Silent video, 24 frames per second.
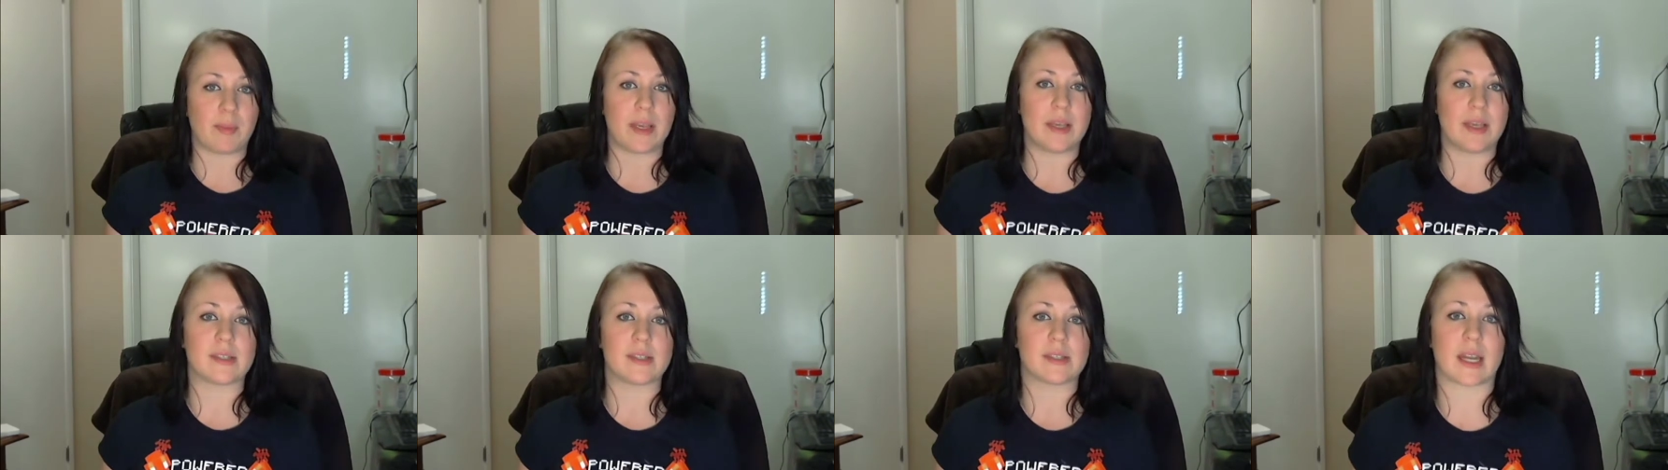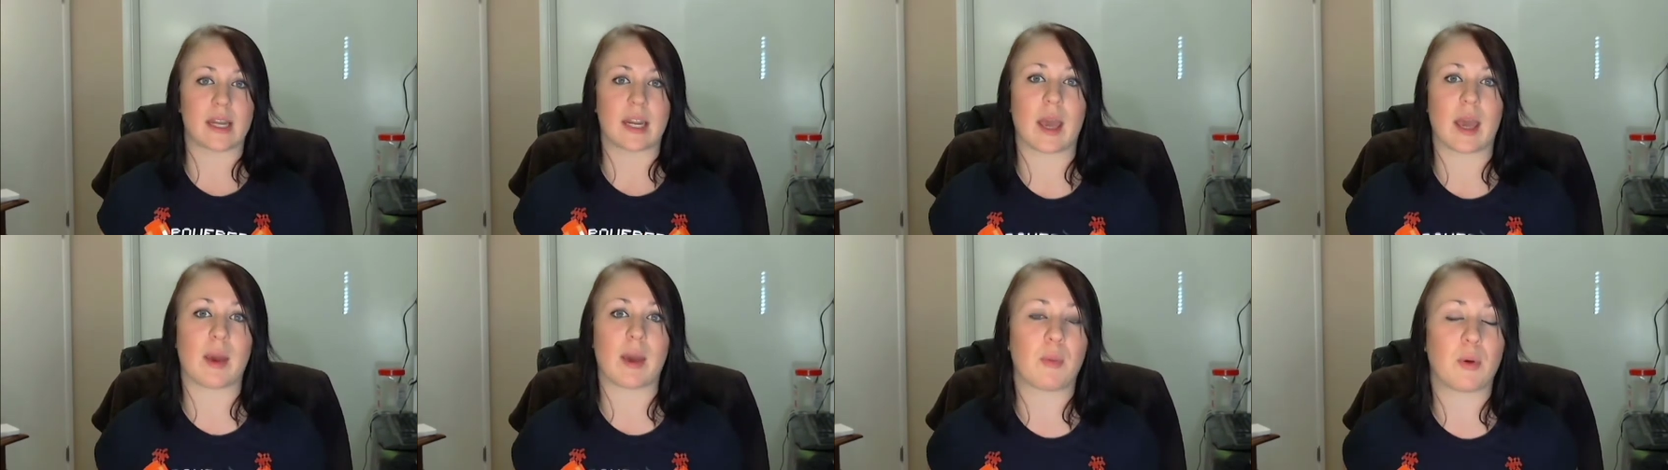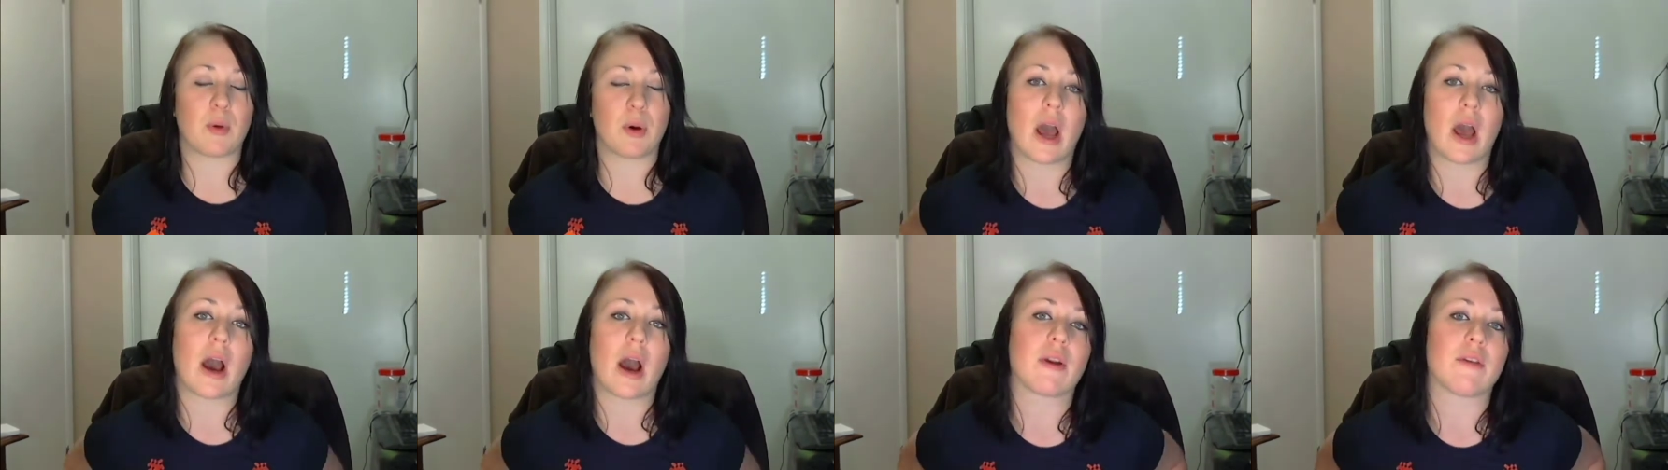is going to get
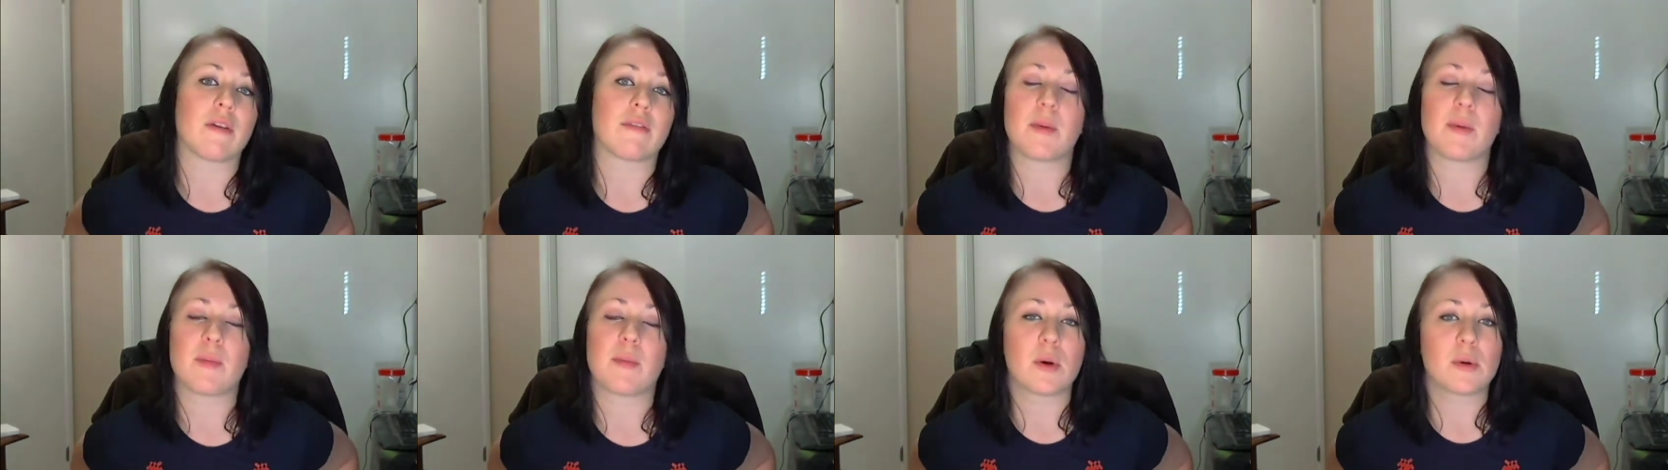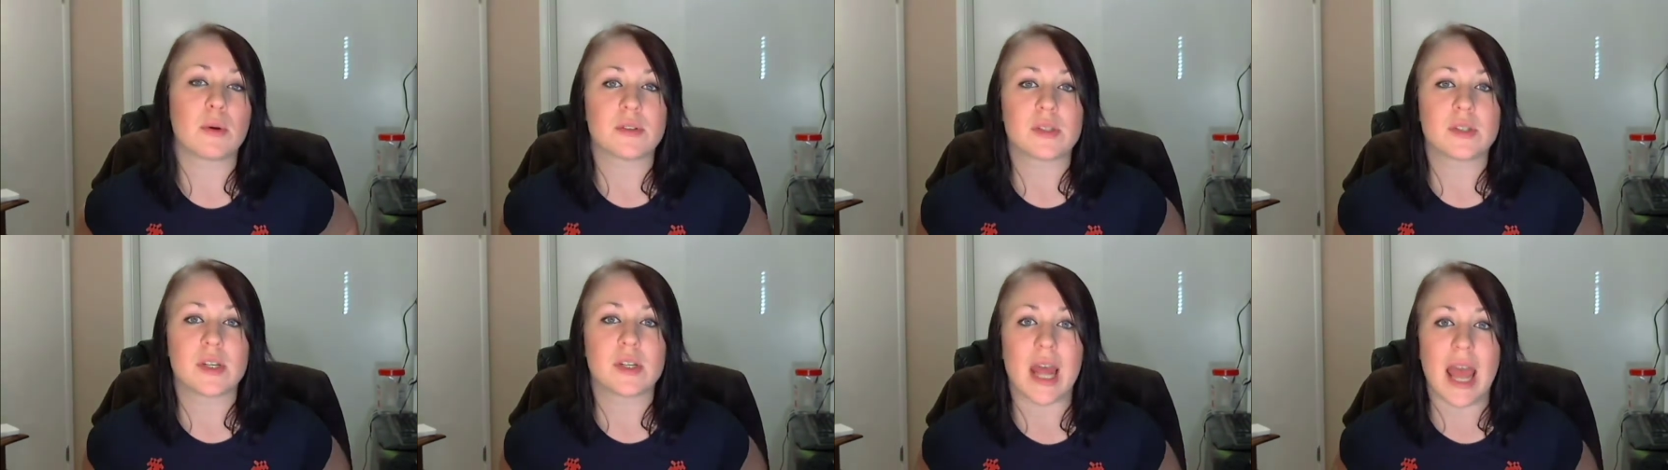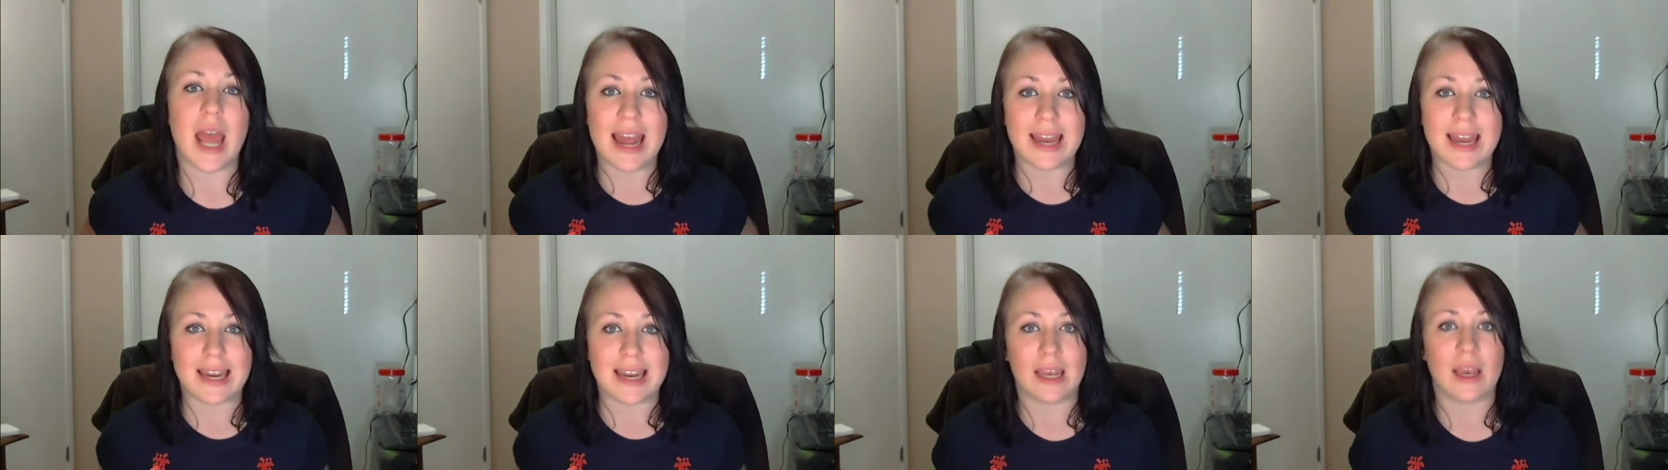put out if they posted
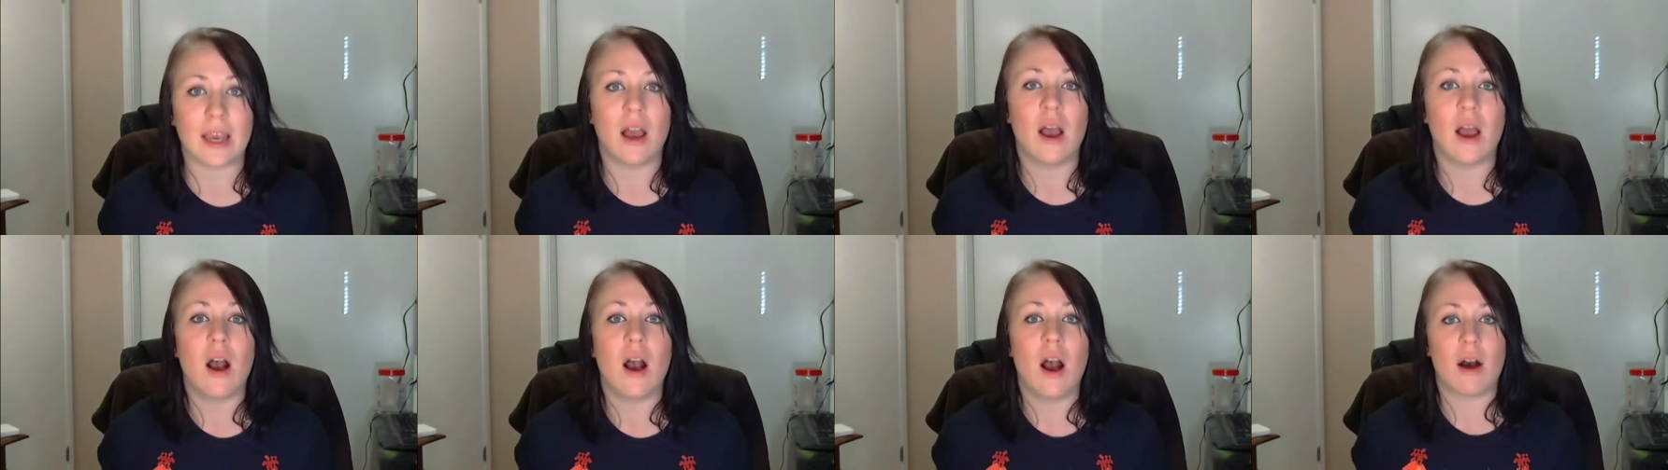any